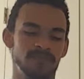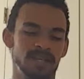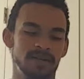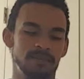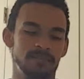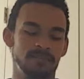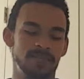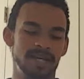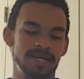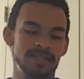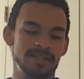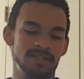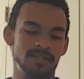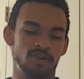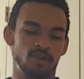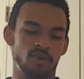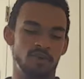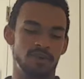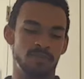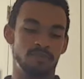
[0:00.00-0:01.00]
mist
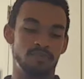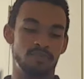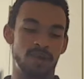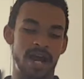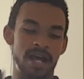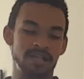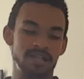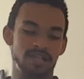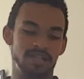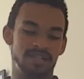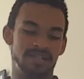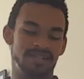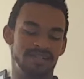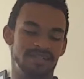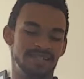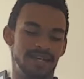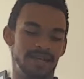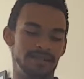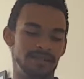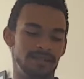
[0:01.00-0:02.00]
or Brandish's
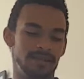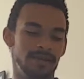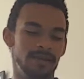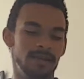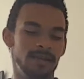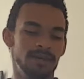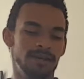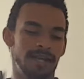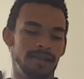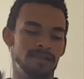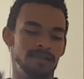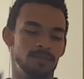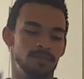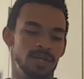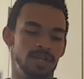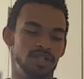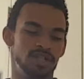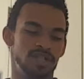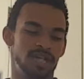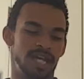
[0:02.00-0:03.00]
scent. Not to
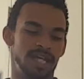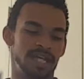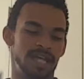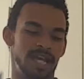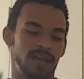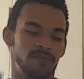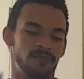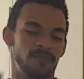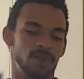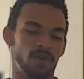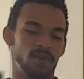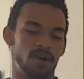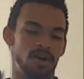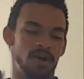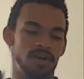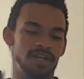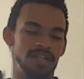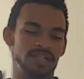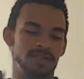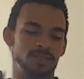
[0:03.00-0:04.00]
mention, I can't feel
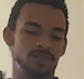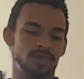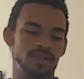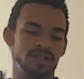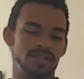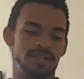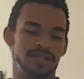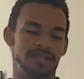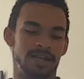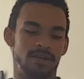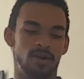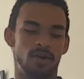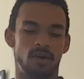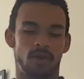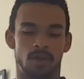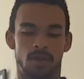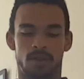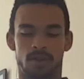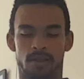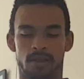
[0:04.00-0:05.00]
August's presence at
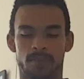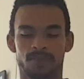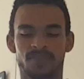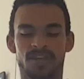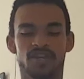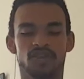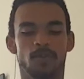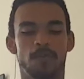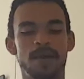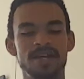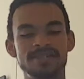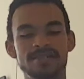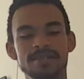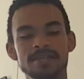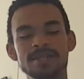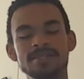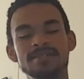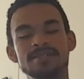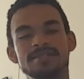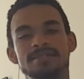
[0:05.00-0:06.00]
all. So
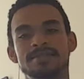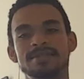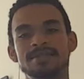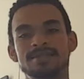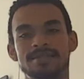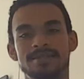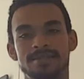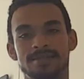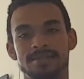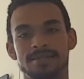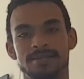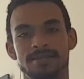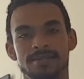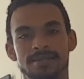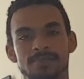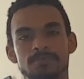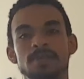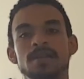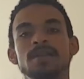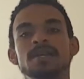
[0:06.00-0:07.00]
basically, this
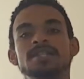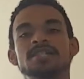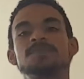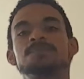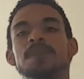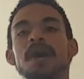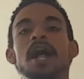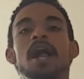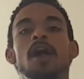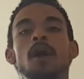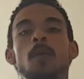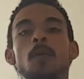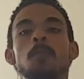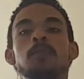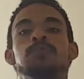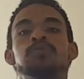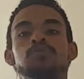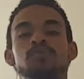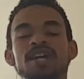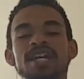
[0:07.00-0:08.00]
spell
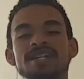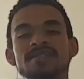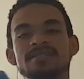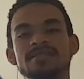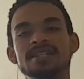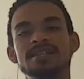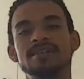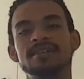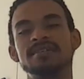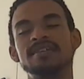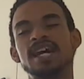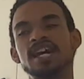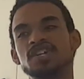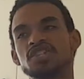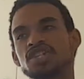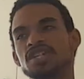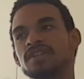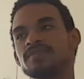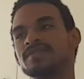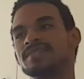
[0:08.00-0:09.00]
breaks the
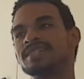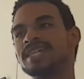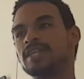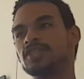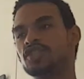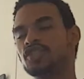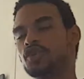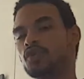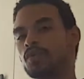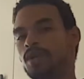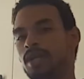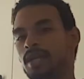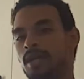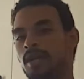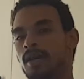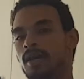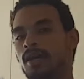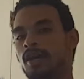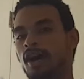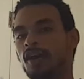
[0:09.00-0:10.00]
connection of sensory
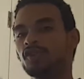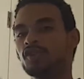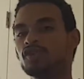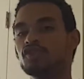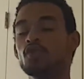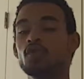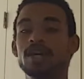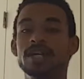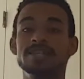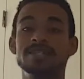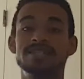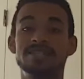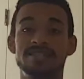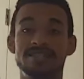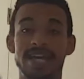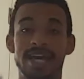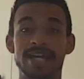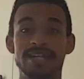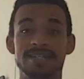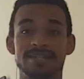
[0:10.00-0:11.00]
of those who can
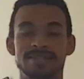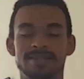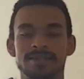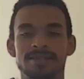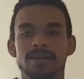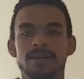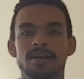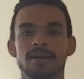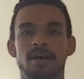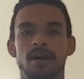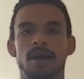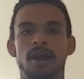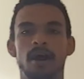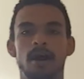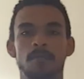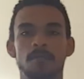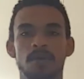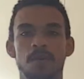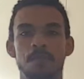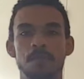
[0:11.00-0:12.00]
sense
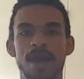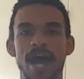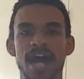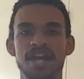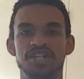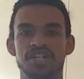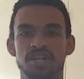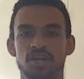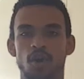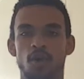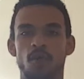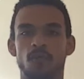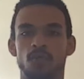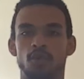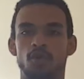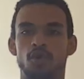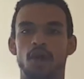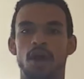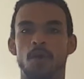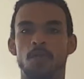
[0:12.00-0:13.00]
magic
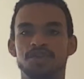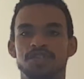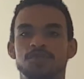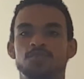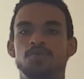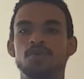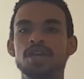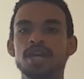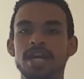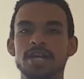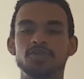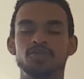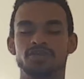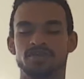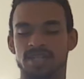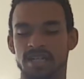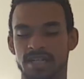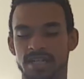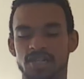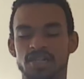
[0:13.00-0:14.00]
overall, which is pretty
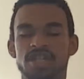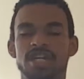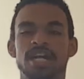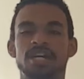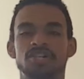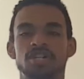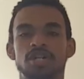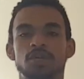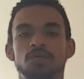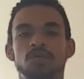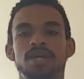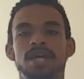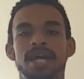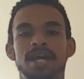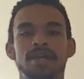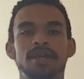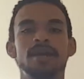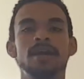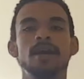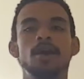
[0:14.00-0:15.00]
interesting that she can actually
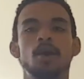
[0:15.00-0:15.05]
create